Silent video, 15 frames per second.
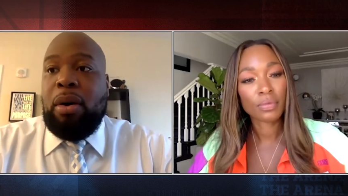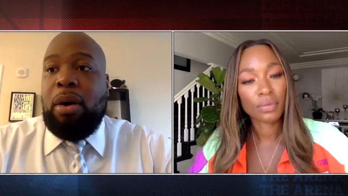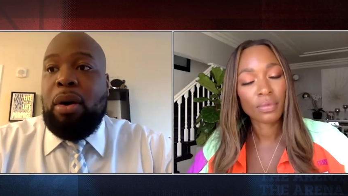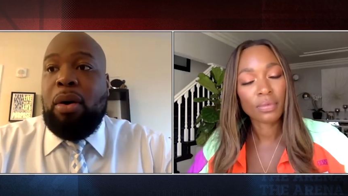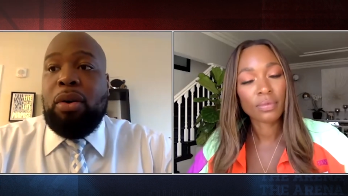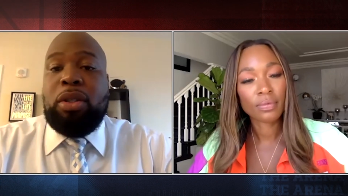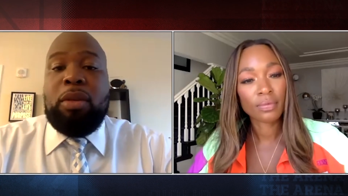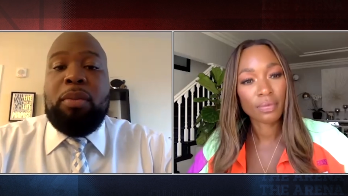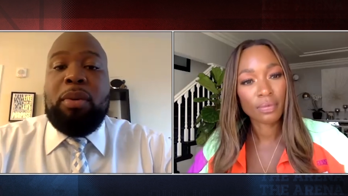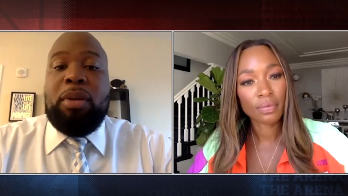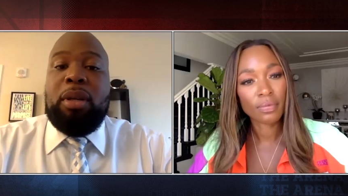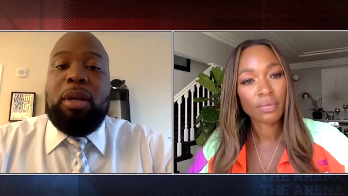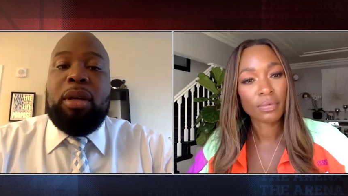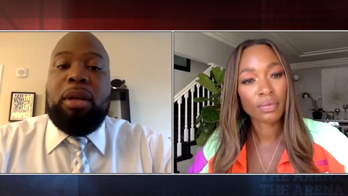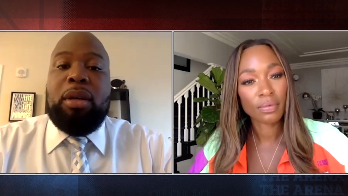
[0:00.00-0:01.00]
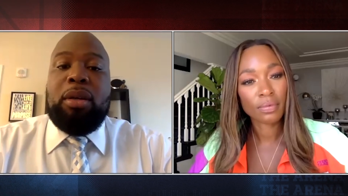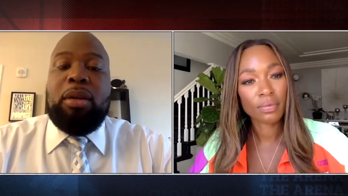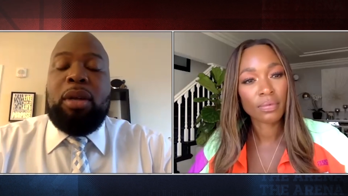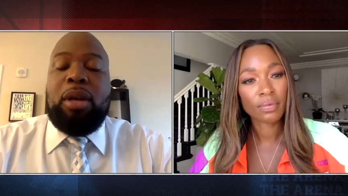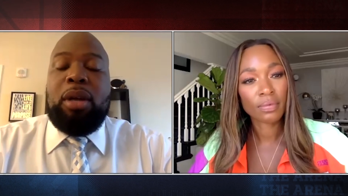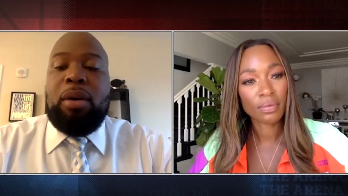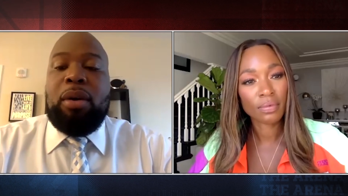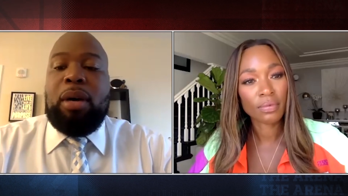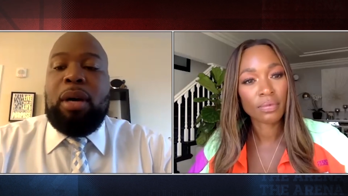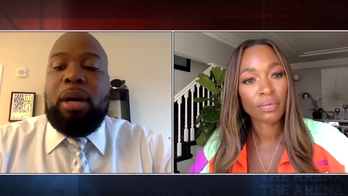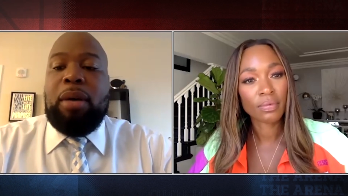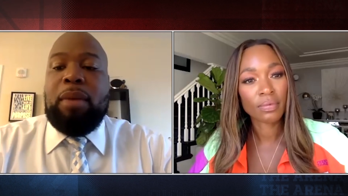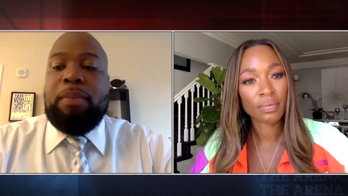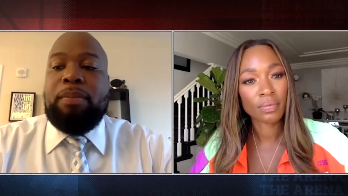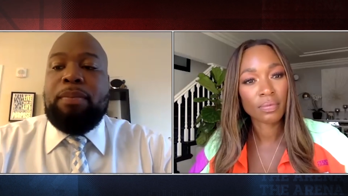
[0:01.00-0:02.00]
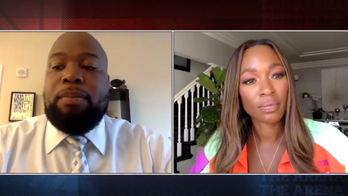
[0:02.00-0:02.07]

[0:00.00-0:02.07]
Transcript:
Speaker 1: Ultimately, you know, um,